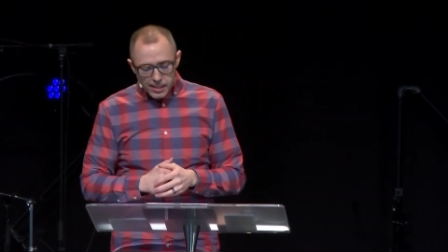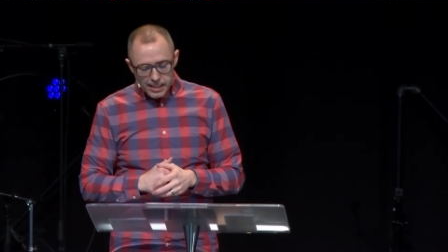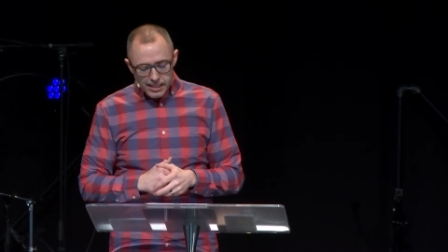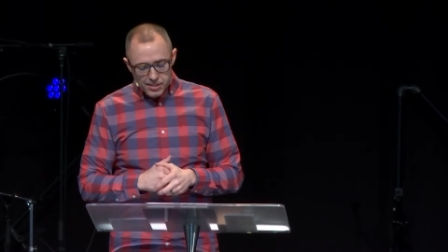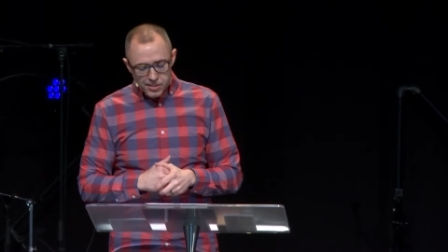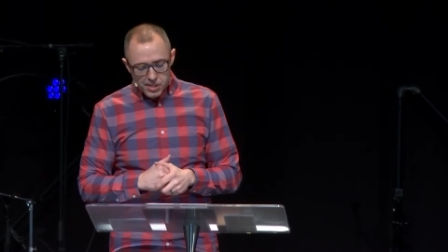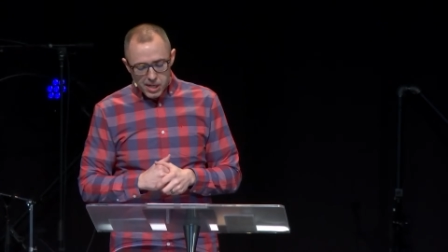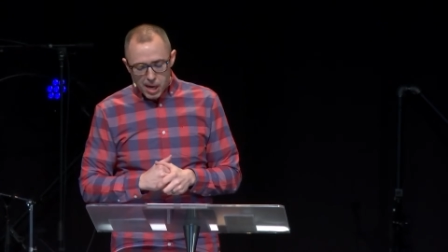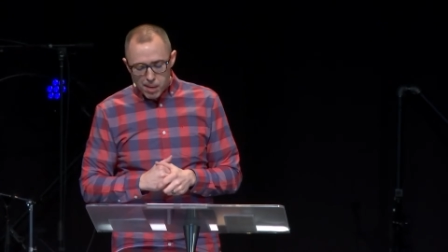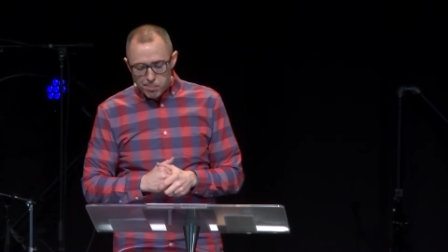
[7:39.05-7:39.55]

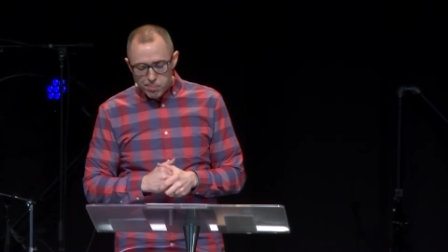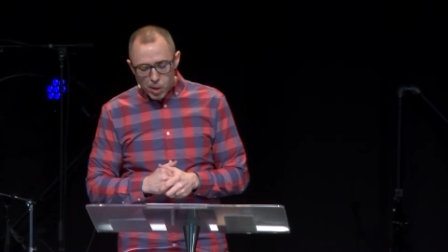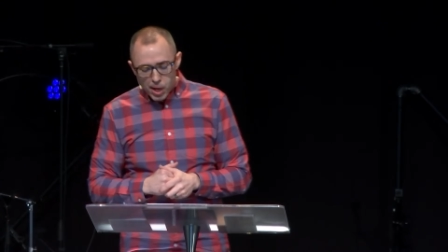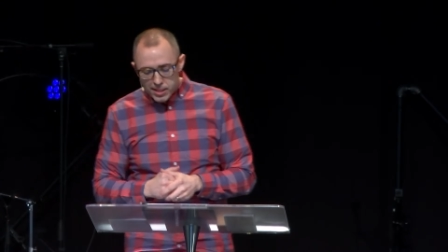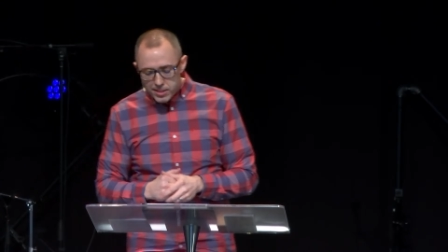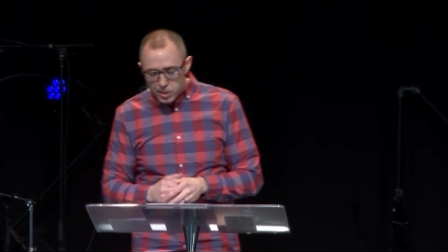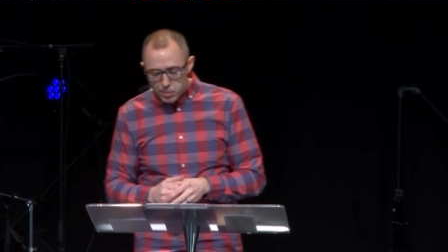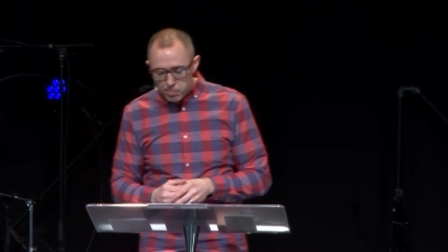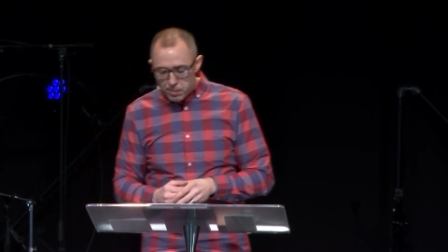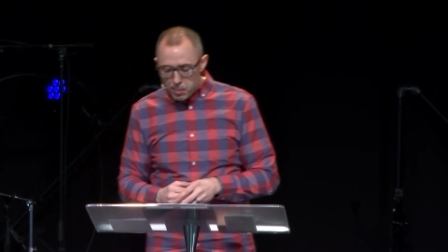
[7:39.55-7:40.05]
is not
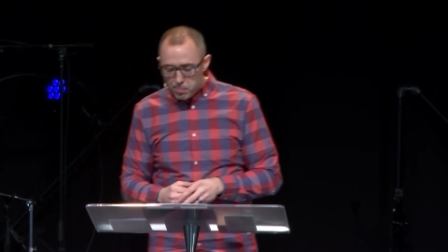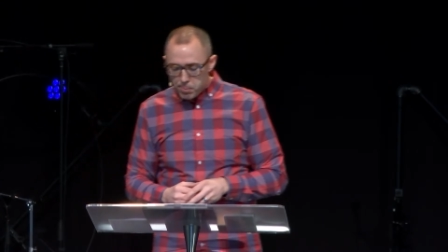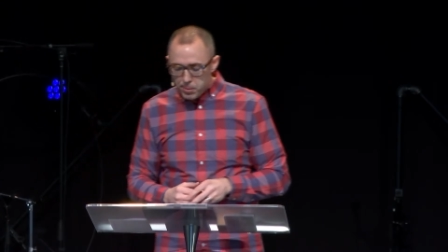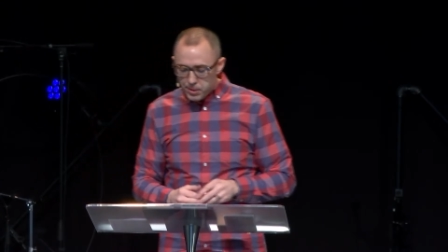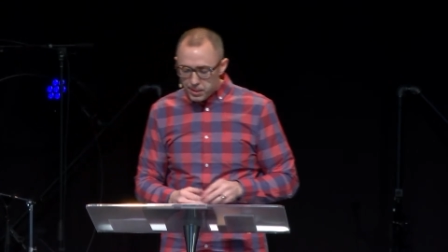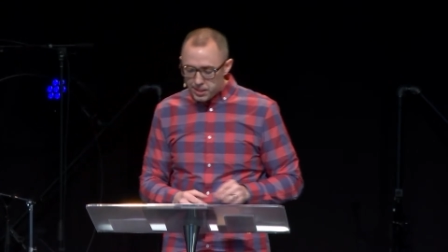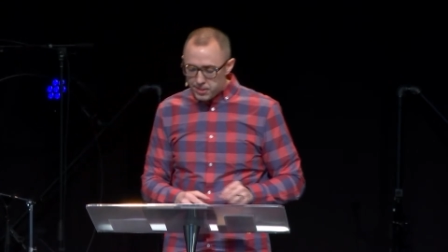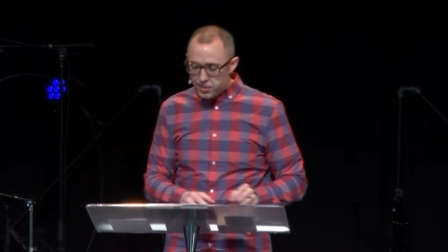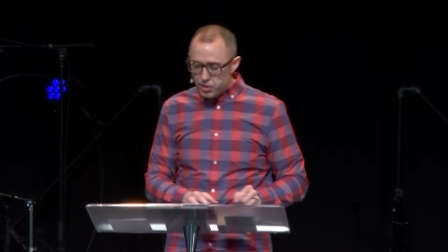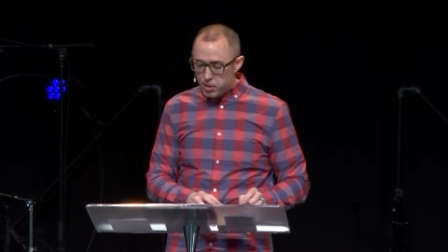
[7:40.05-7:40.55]
brought to be
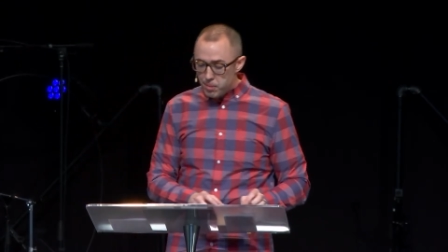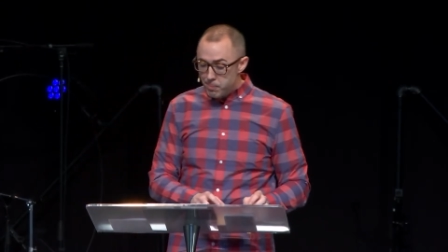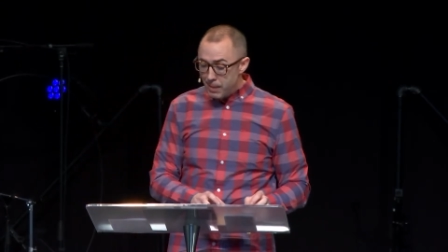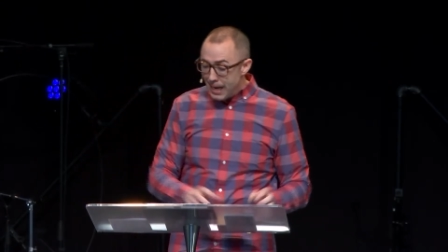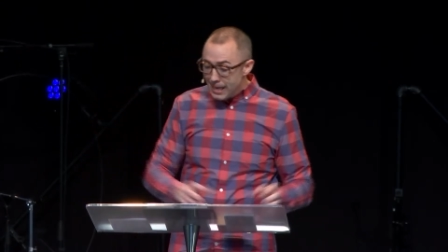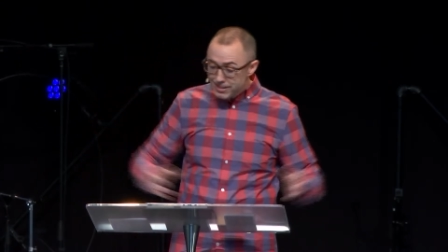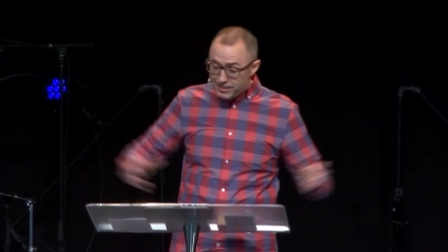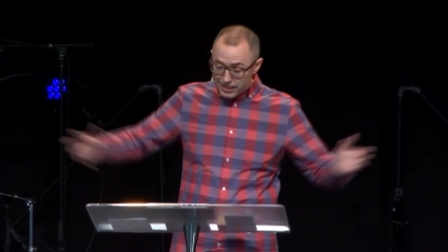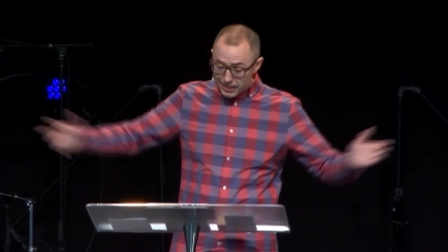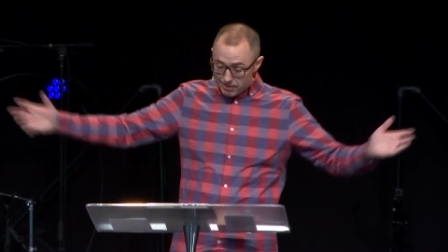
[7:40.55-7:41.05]
put under a
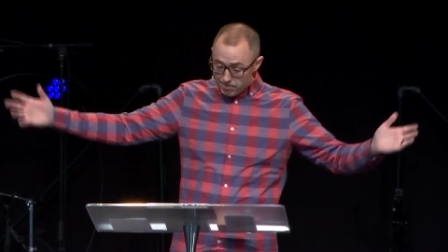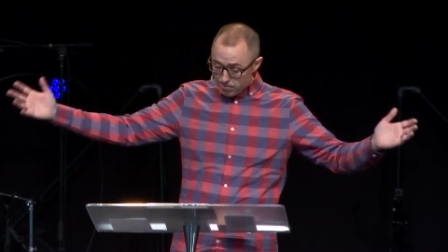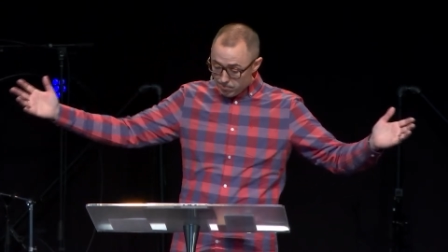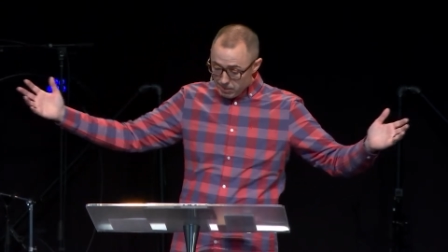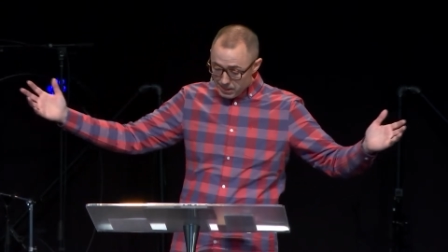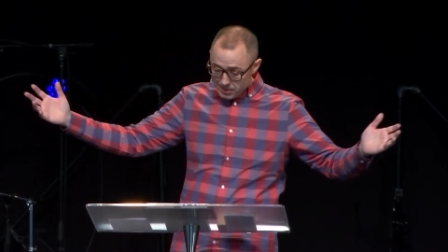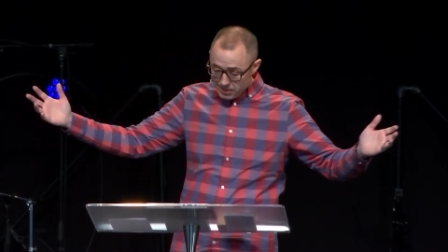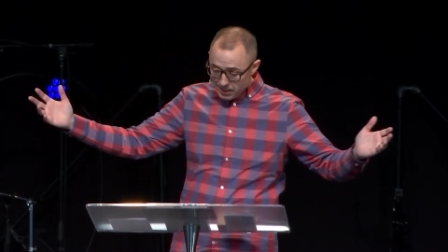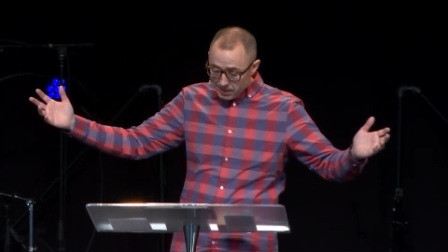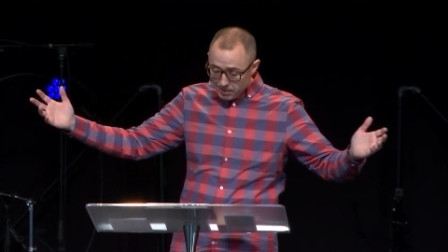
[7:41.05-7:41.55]
basket,
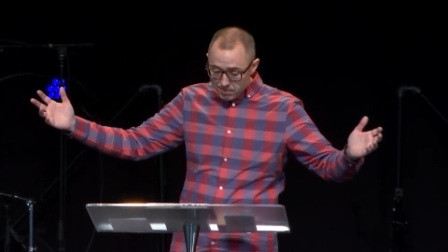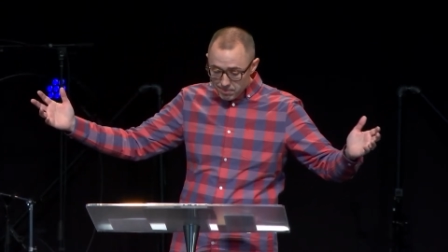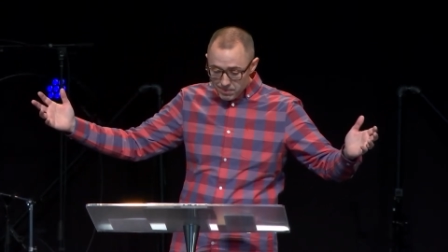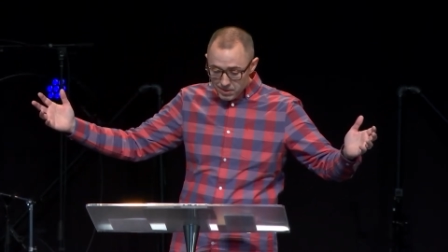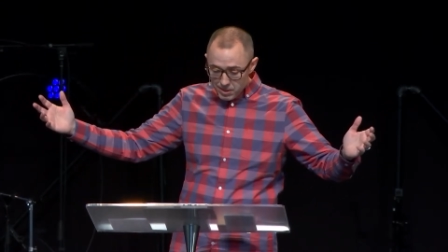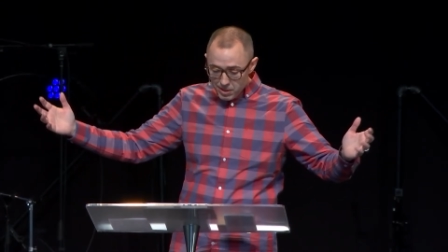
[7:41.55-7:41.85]
is it?